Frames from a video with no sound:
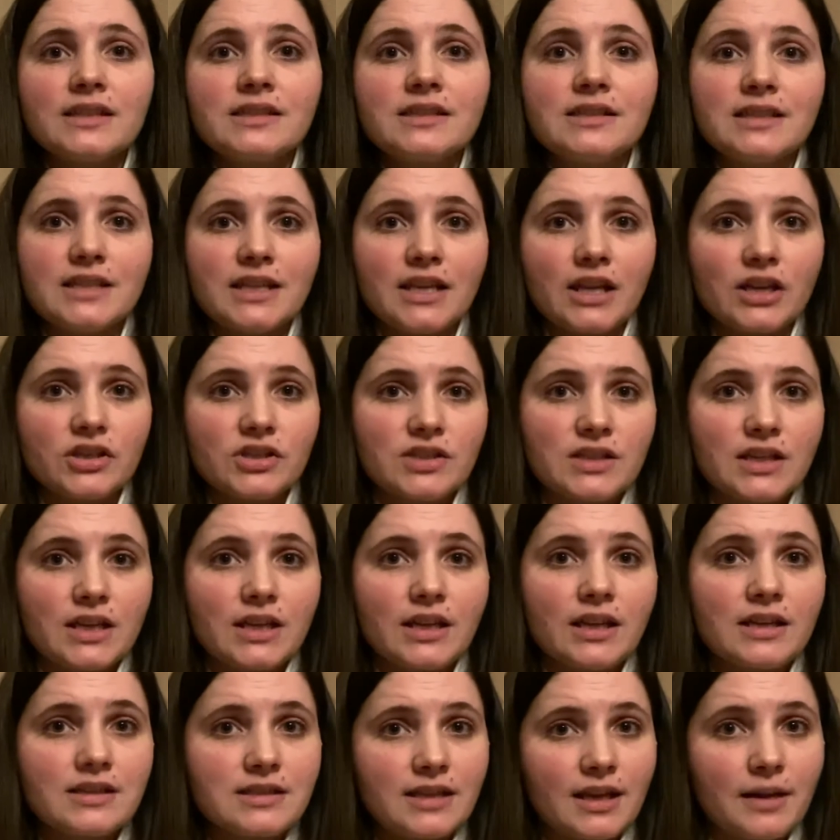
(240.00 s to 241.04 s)
THC
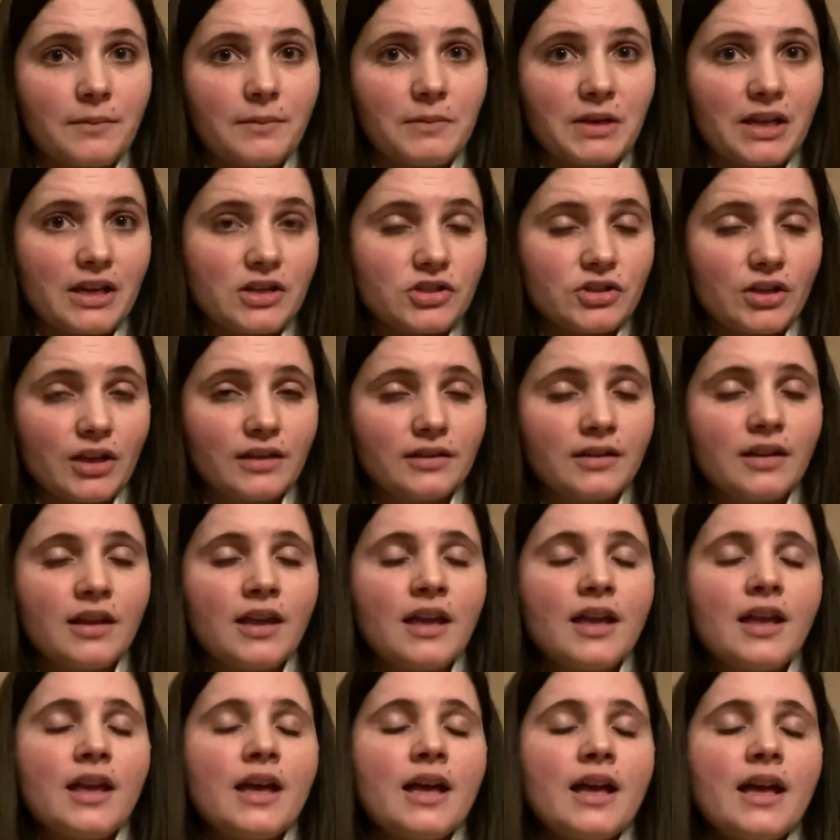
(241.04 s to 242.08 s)
contamination.
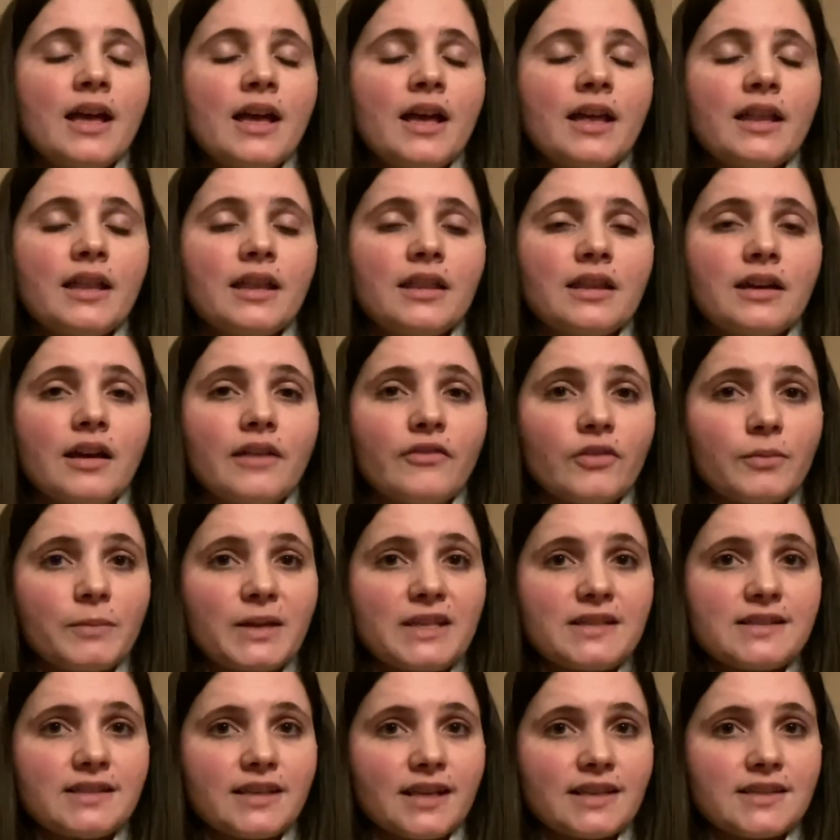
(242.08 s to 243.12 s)
The government
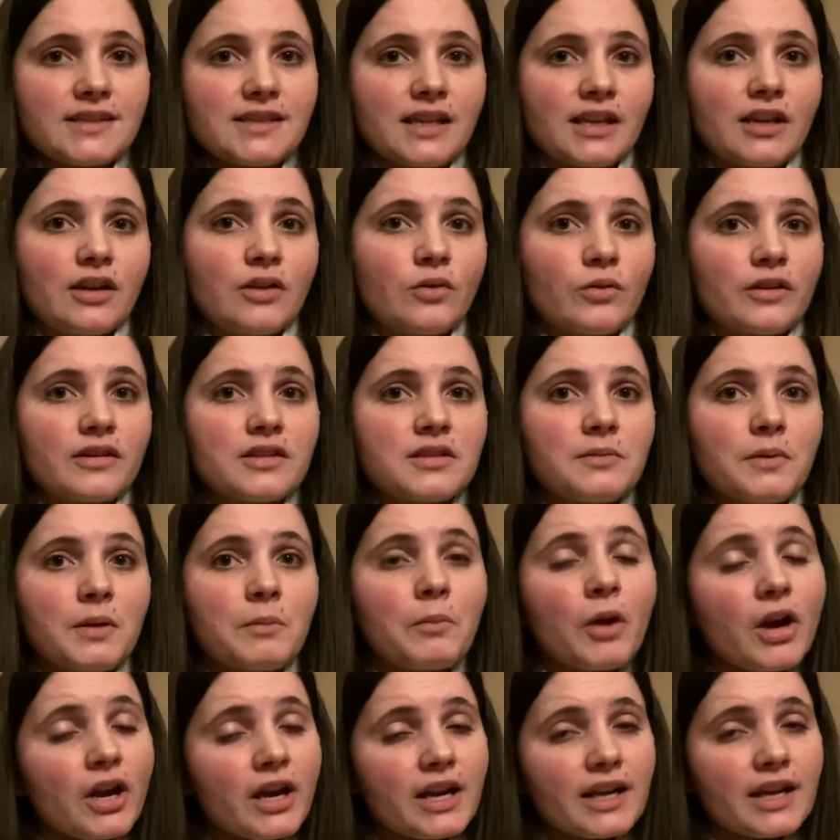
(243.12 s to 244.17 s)
says that in order to be
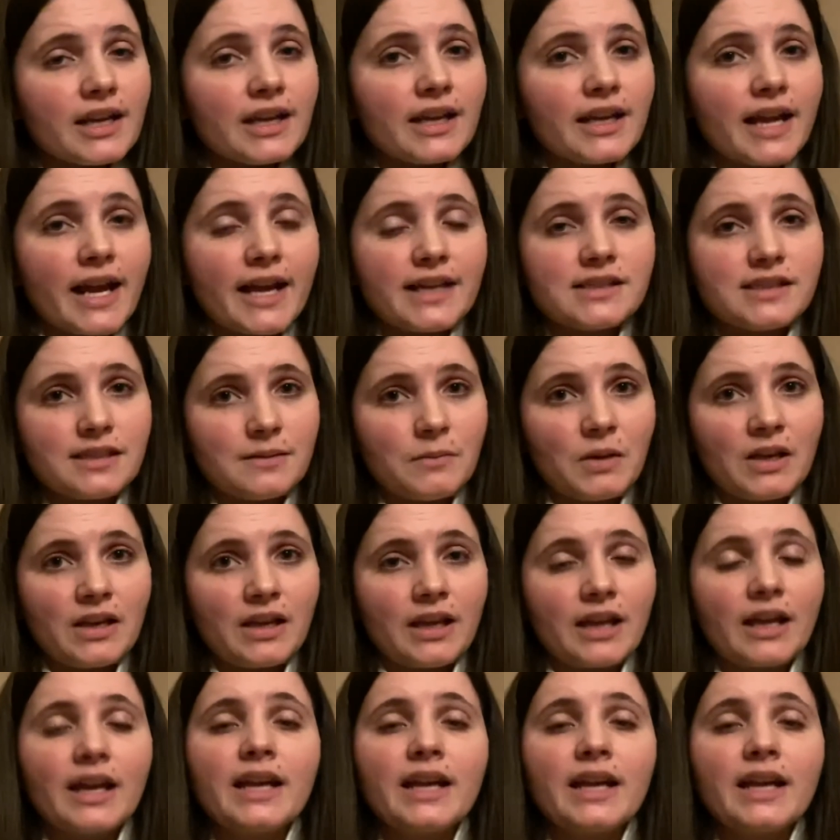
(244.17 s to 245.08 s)
marketed as CBD,